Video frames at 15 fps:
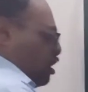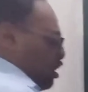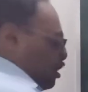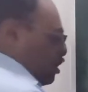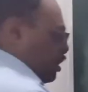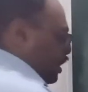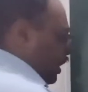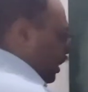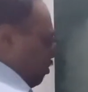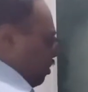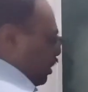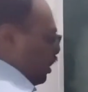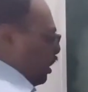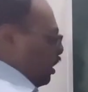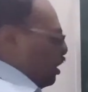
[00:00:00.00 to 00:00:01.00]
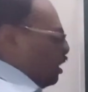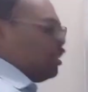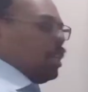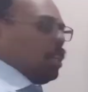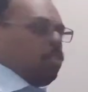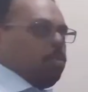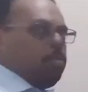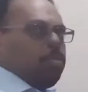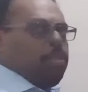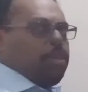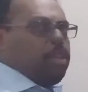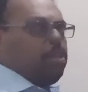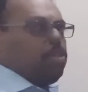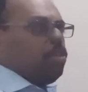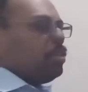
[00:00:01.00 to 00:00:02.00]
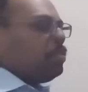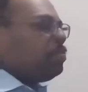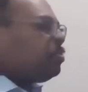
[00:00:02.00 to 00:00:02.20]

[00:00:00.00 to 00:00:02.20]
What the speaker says: study material, that will be very good.